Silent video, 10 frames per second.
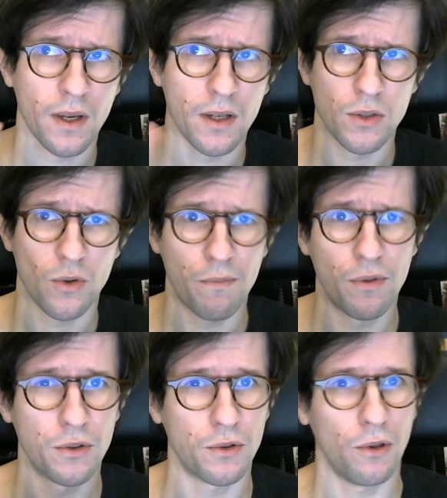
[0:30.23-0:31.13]
So I
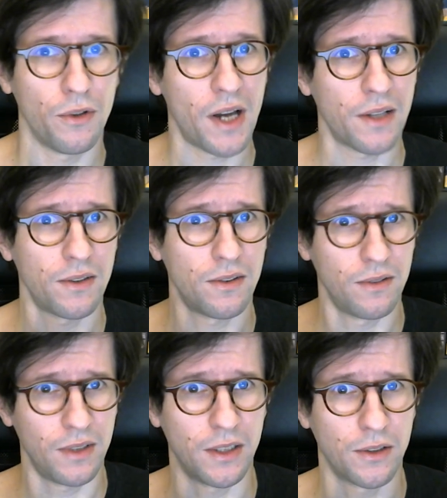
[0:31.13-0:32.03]
put all that
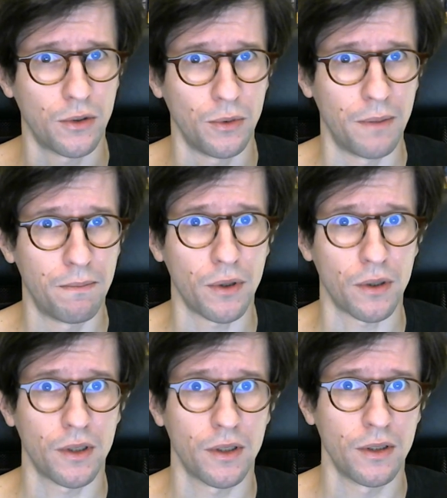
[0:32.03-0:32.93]
into the
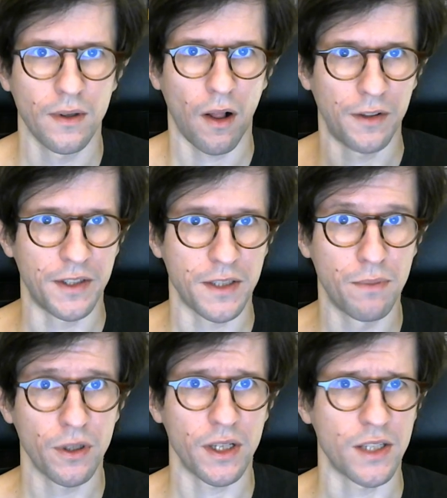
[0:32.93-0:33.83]
book. This
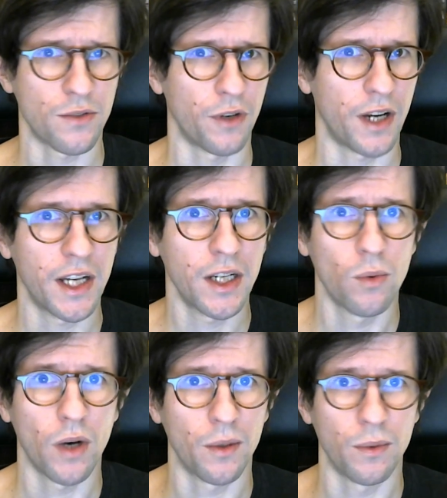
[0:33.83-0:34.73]
book is for
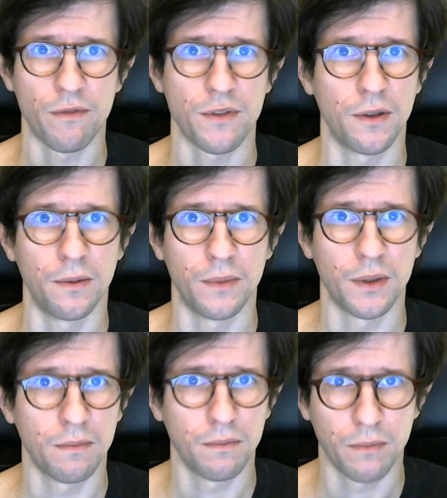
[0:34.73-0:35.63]
anyone with some
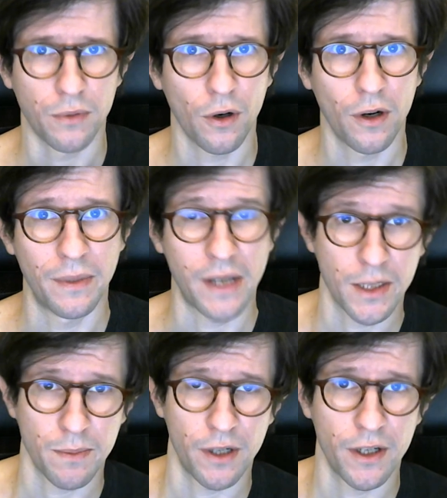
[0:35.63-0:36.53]
programming
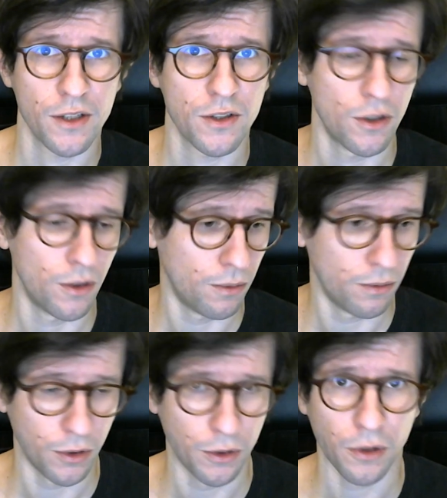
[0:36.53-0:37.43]
experience.
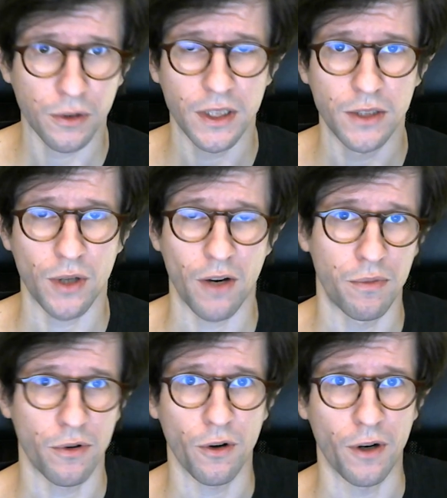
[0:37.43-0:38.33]
You don't need to have
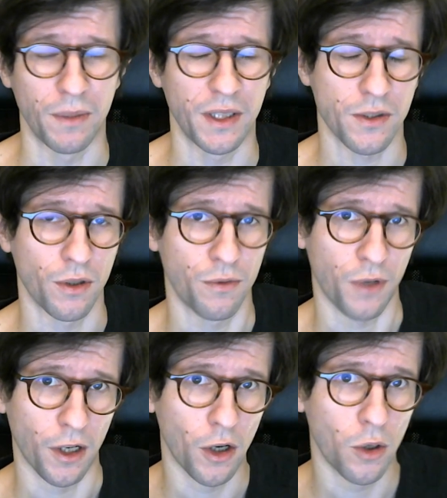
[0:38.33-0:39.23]
programmed in sort of a
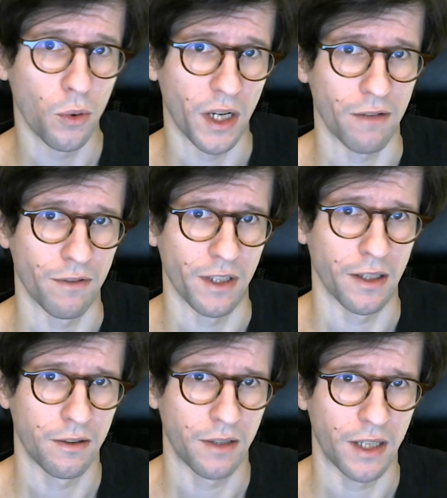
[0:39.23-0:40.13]
low level
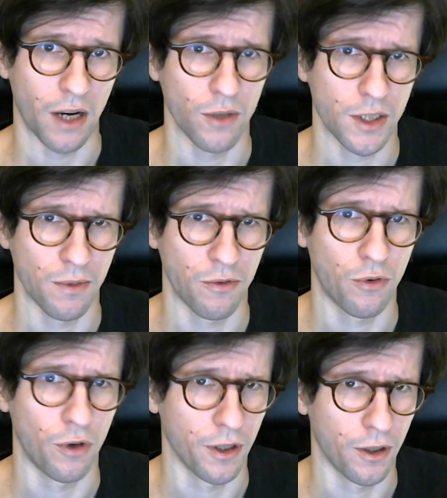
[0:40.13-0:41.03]
language
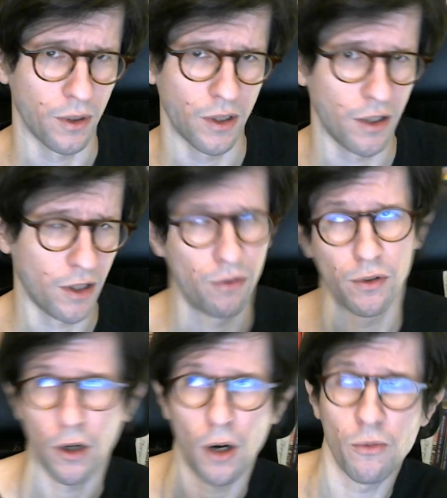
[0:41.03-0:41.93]
before. You know, if you
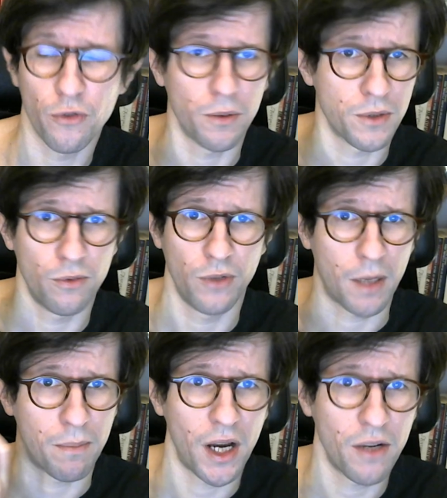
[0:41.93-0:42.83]
come from something
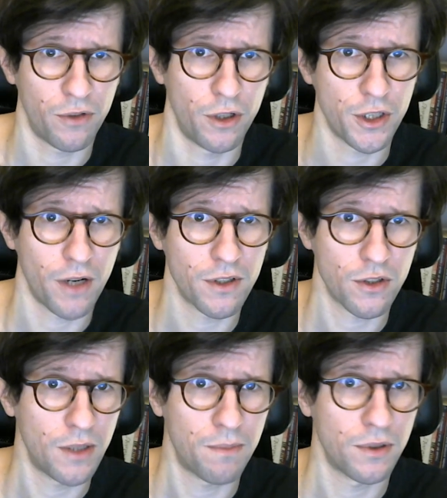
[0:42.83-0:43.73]
like Python or
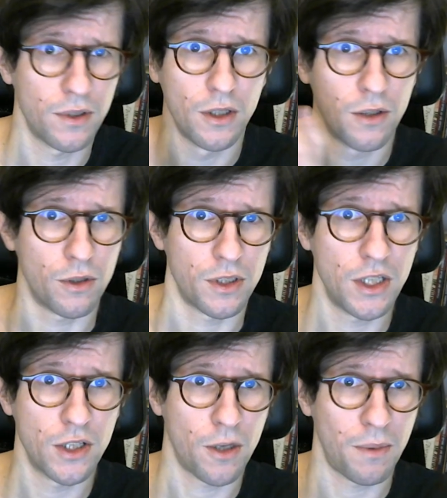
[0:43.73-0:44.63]
JavaScript or
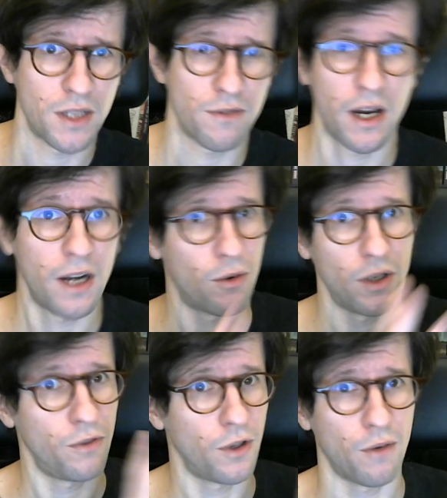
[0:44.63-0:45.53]
C Sharp, that's fine. Or
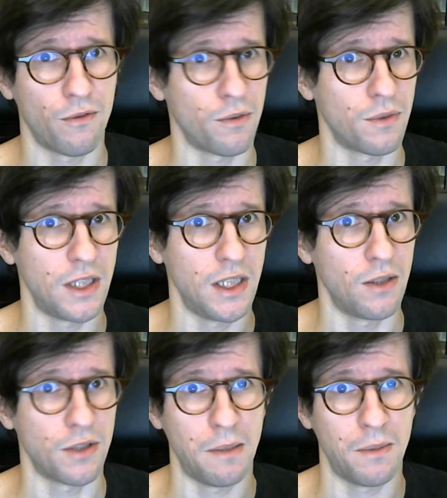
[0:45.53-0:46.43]
if you come from C
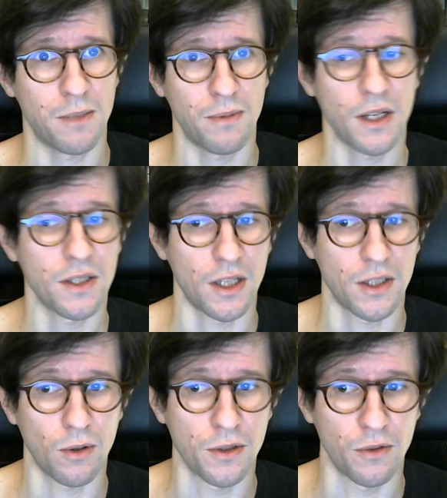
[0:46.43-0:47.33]
or C++, that's
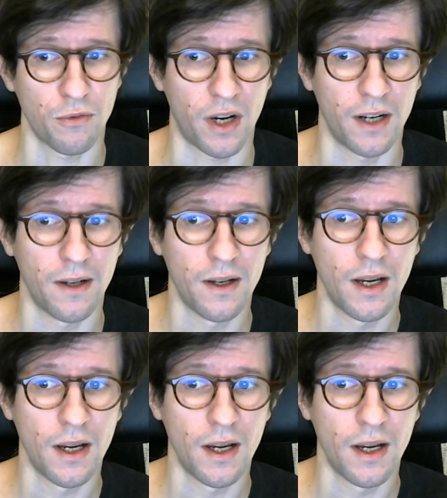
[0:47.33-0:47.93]
also fine.